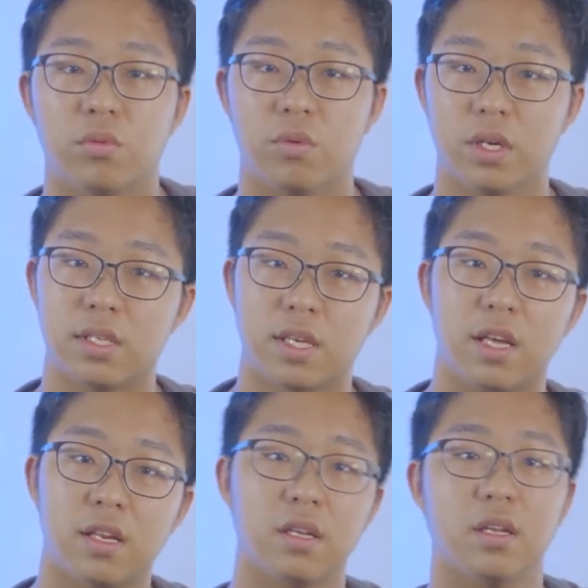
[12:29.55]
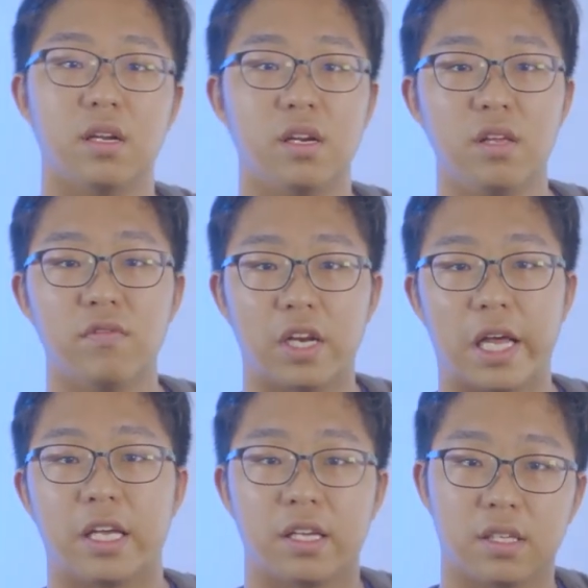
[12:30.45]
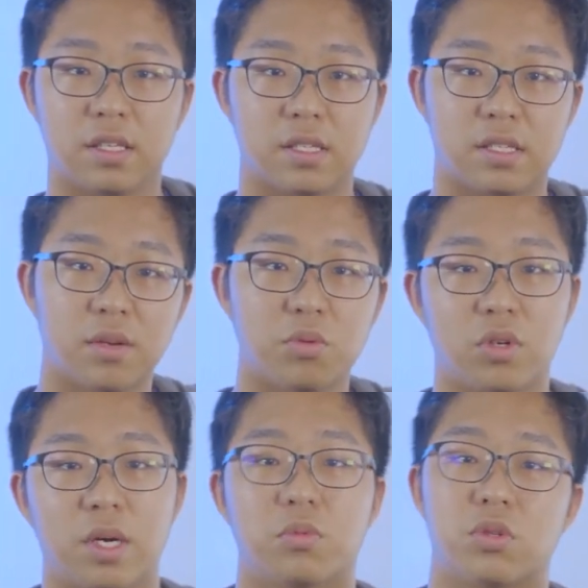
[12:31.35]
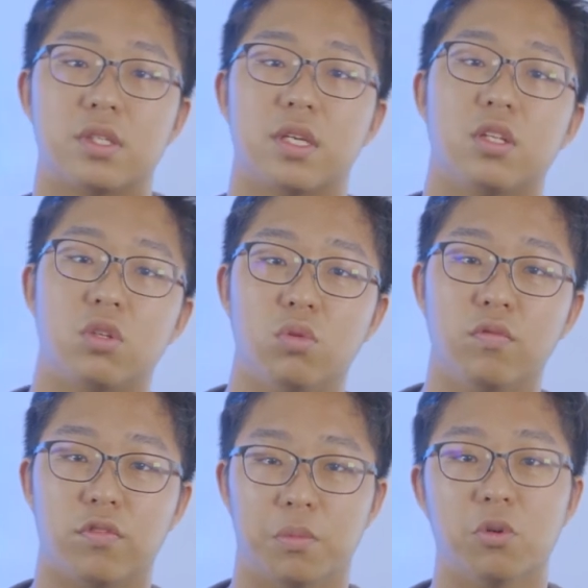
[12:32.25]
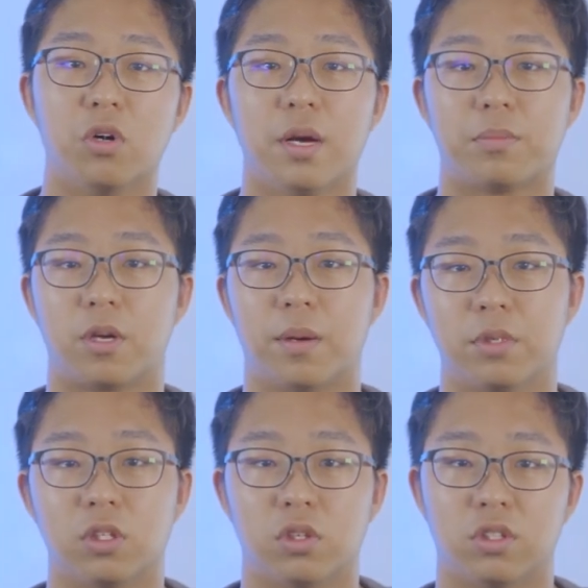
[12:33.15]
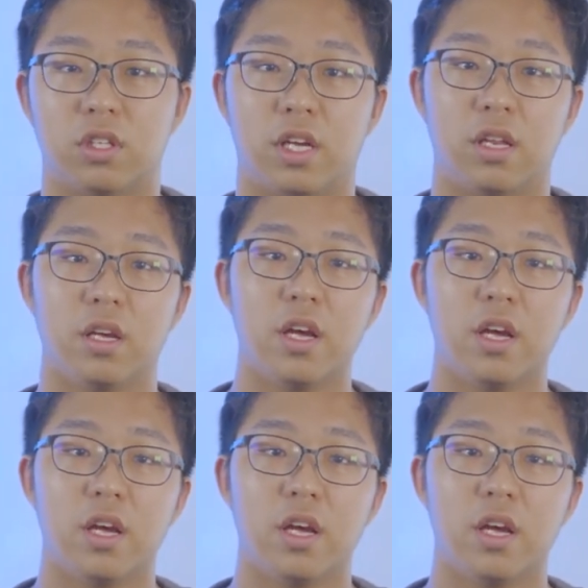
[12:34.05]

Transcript: Once again, leave a like, subscribe to stay tuned for more upcoming content,